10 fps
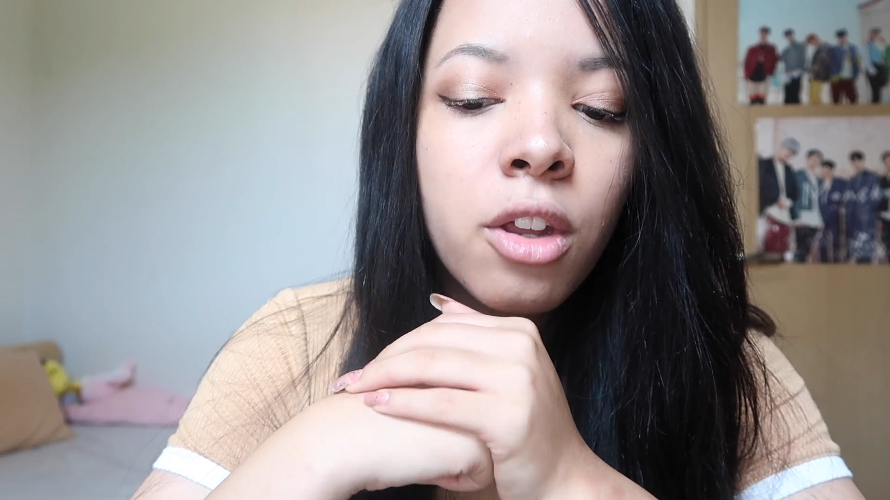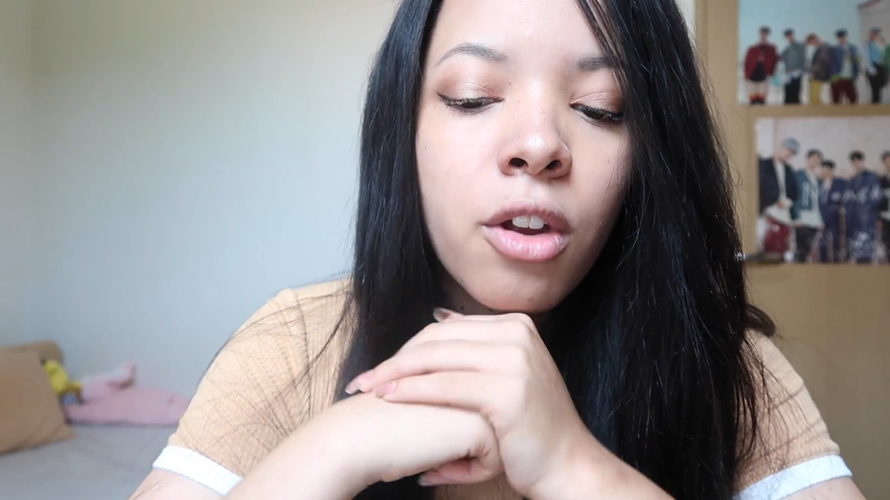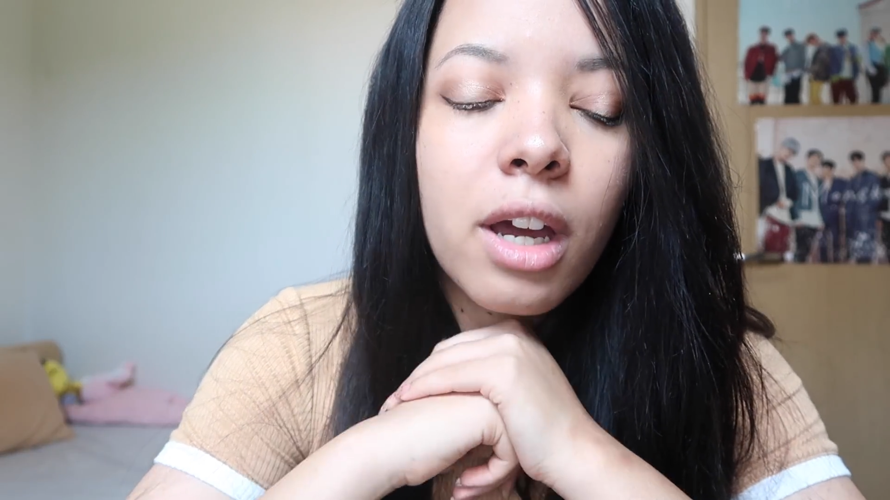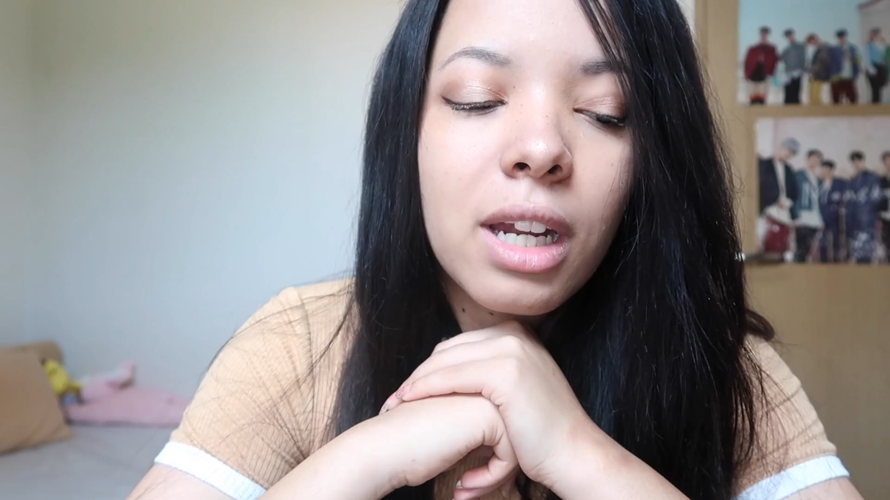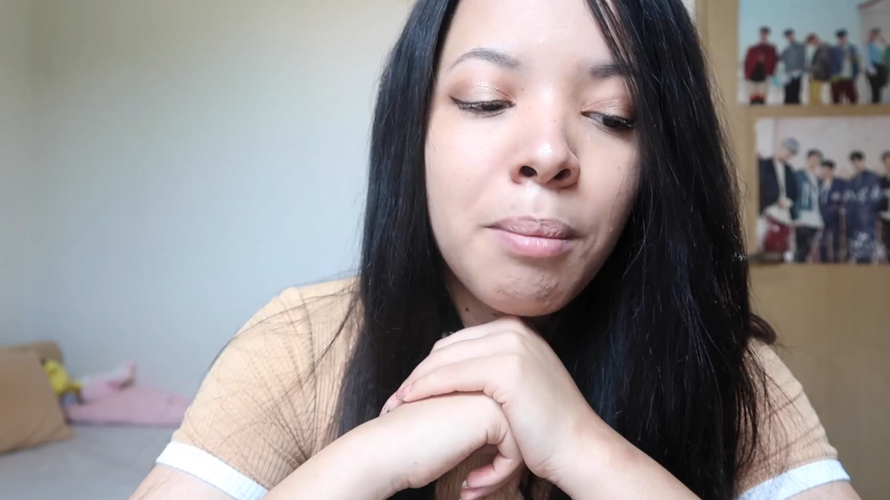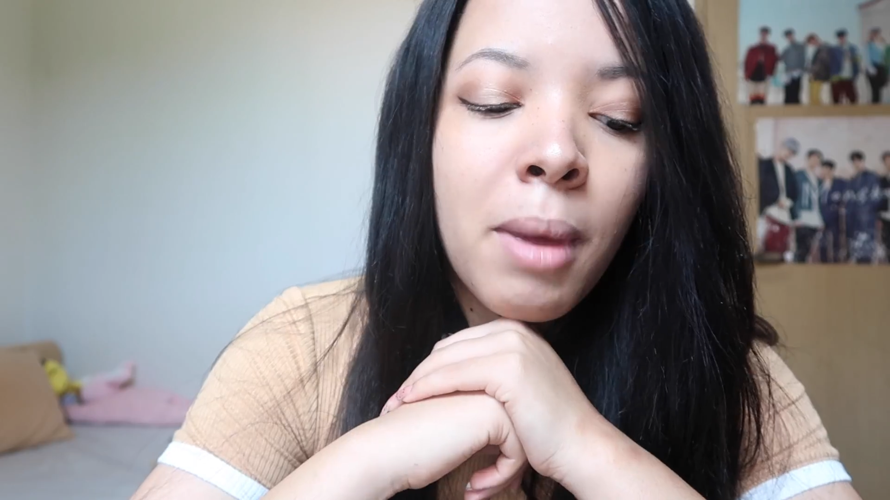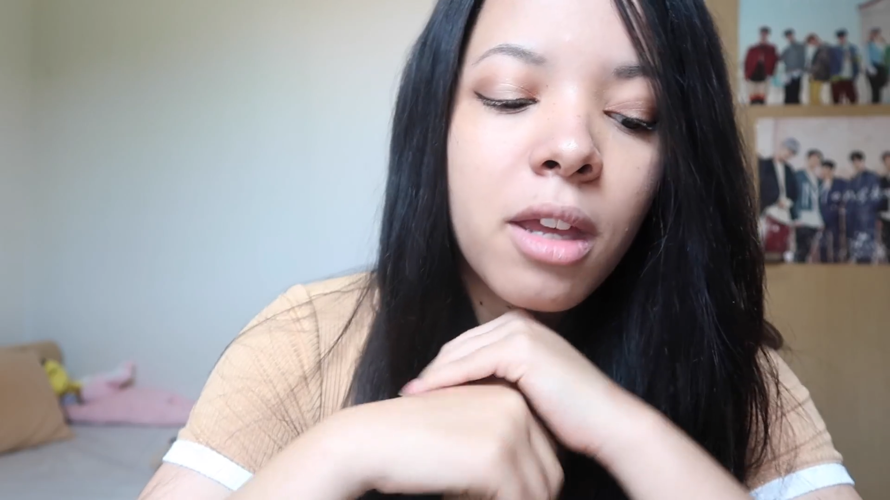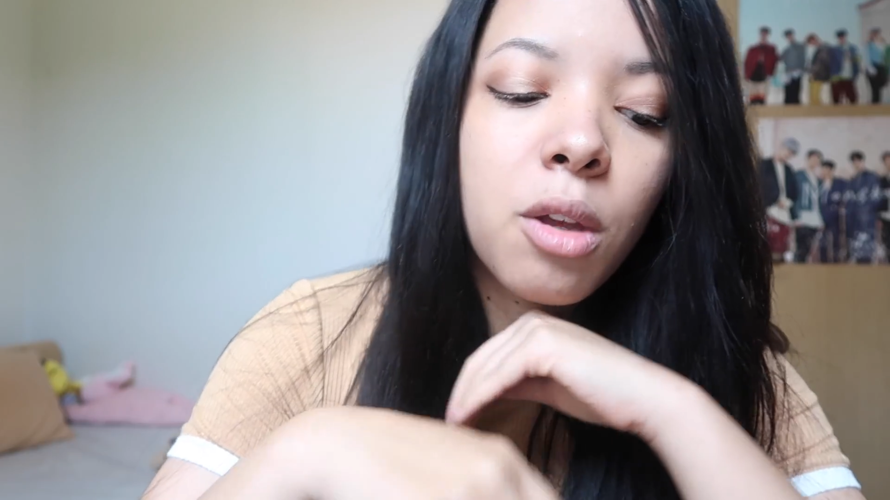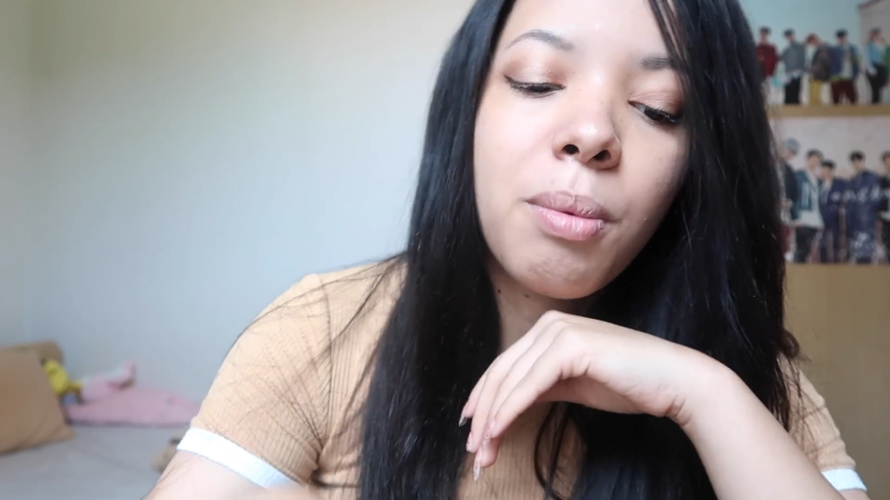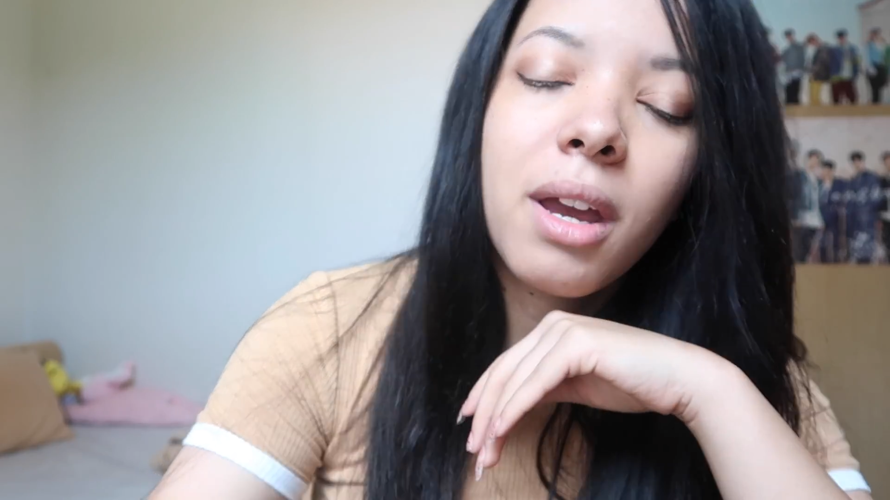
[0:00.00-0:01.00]
they're gonna
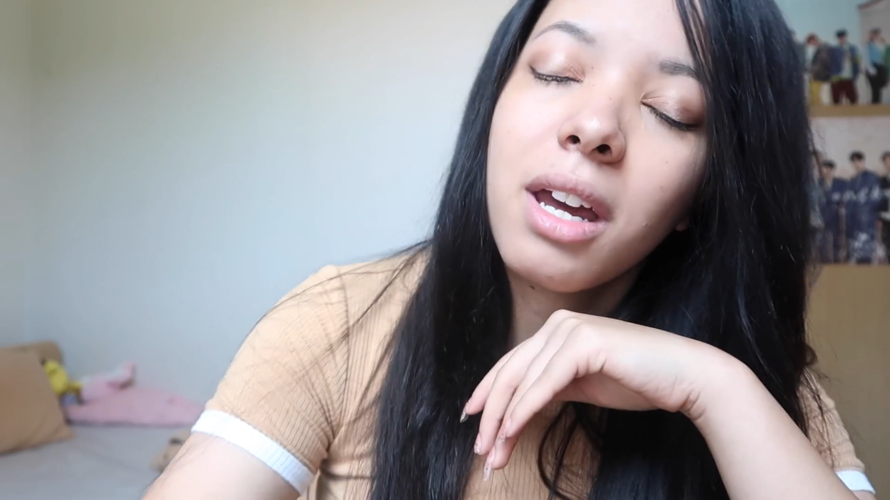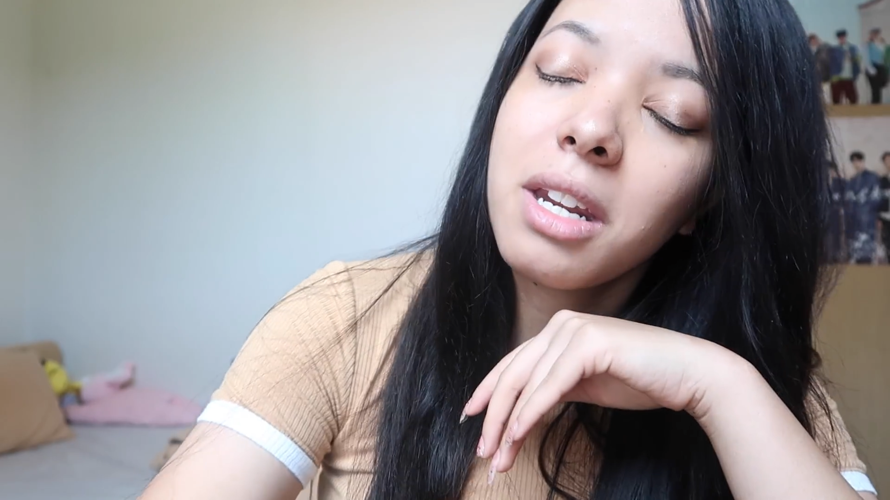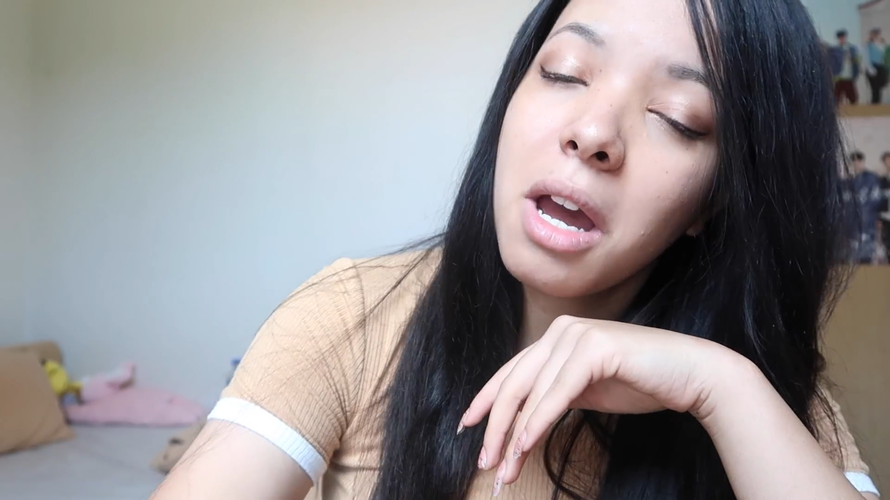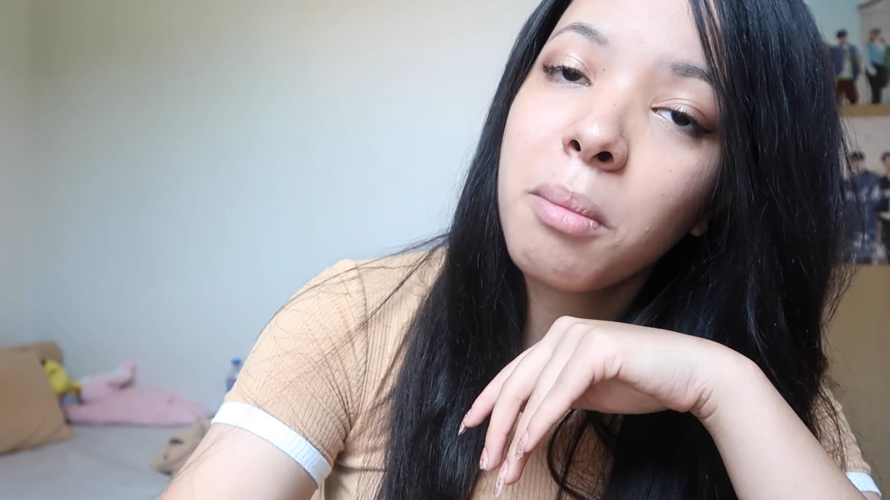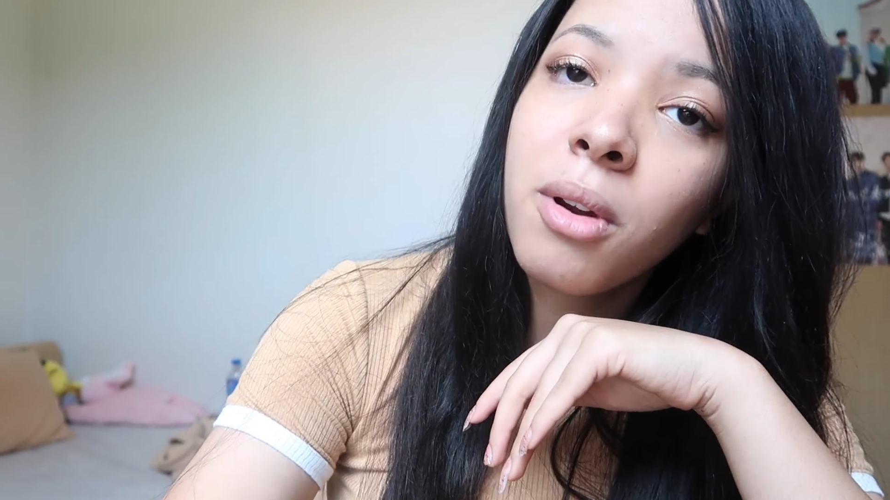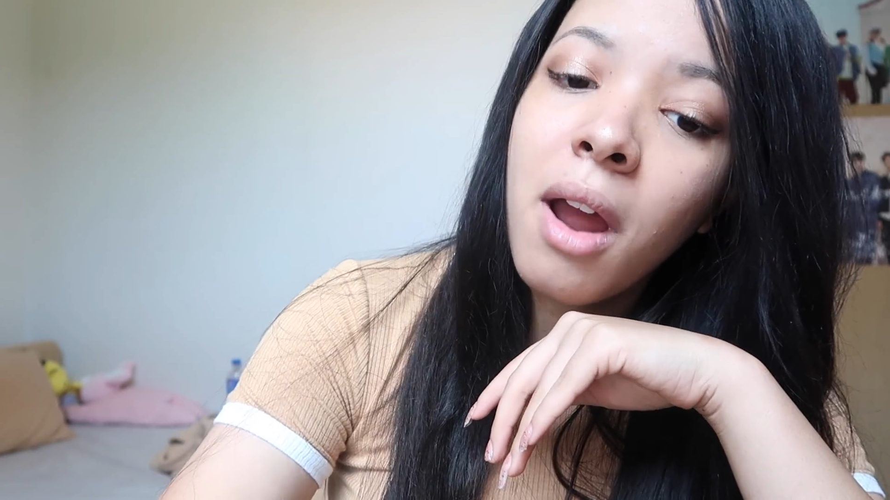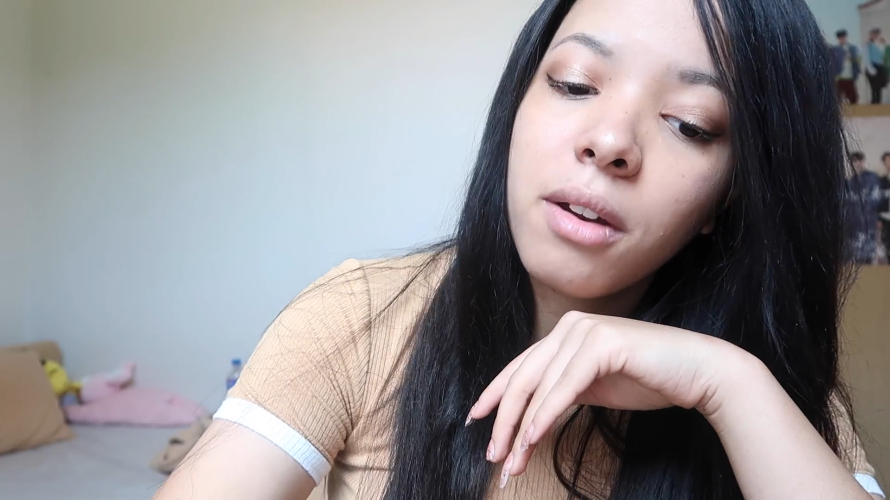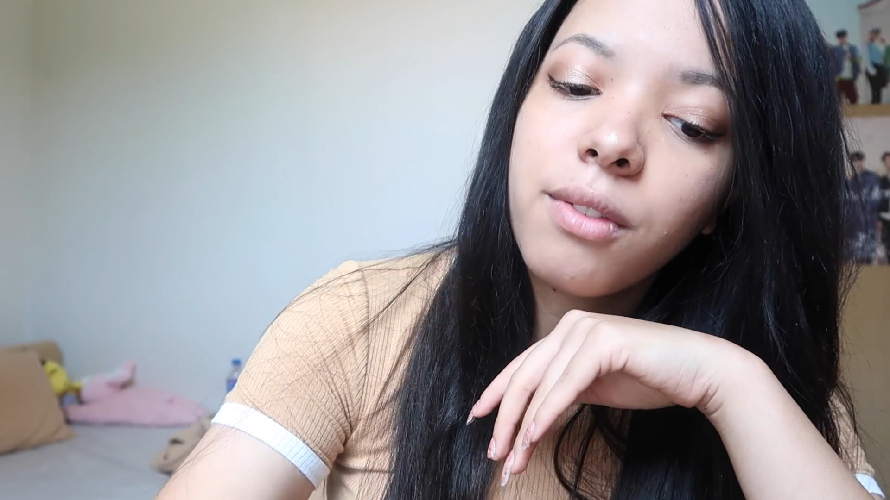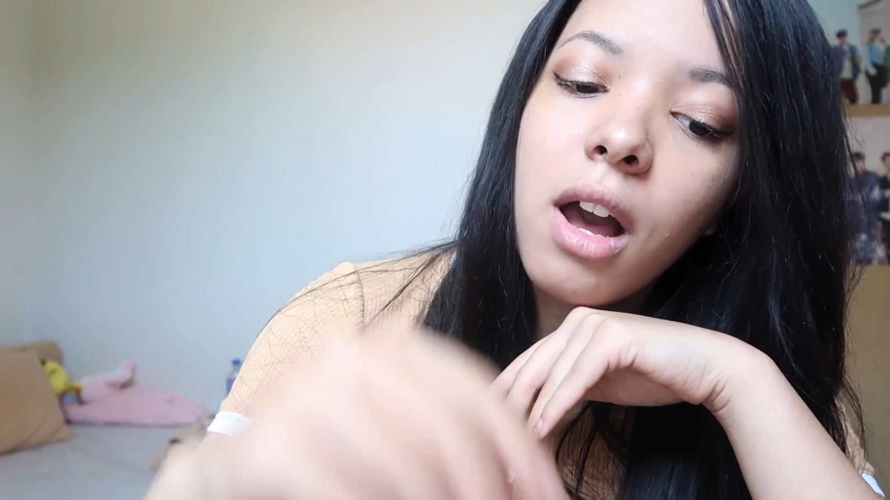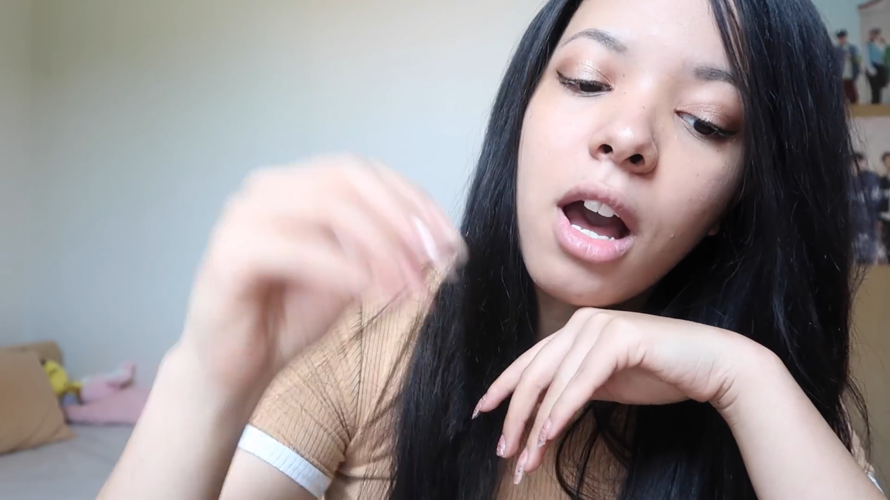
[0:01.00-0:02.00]
make you pick a number out of a